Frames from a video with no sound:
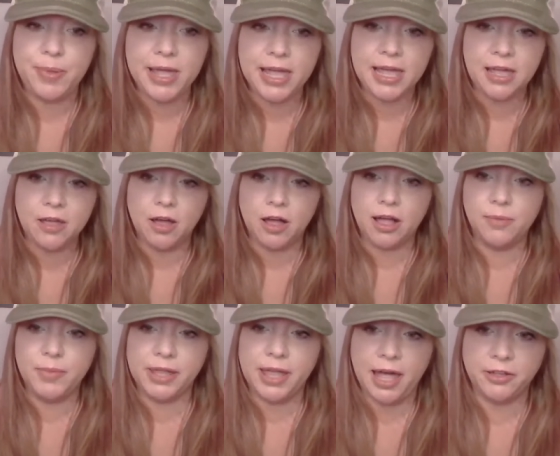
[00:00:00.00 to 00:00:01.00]
P
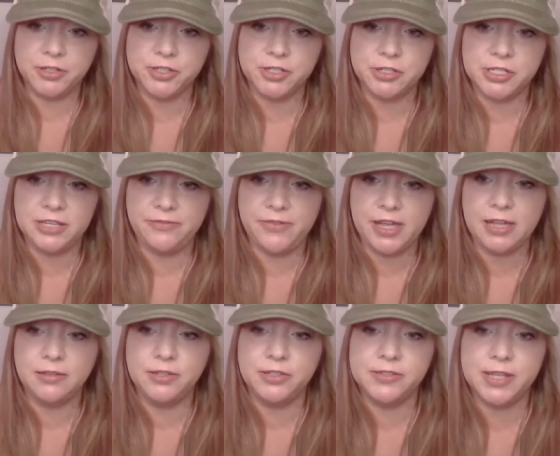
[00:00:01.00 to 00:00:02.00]
on McAllister
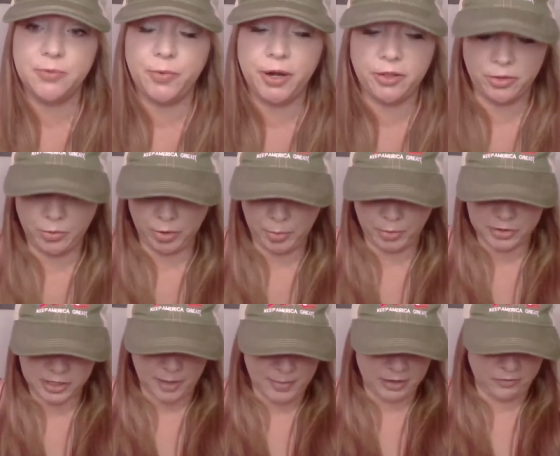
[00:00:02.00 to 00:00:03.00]
TV. You said where the
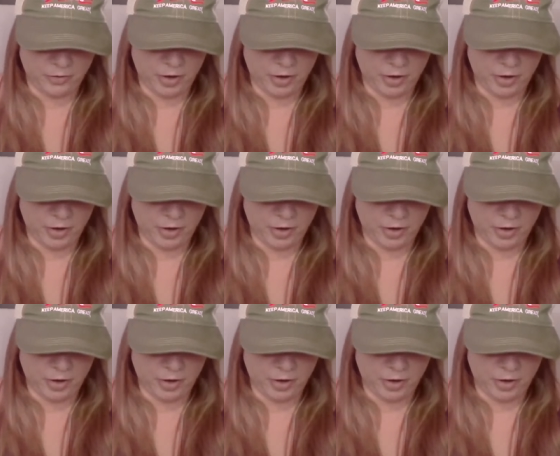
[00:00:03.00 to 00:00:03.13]
rumors coming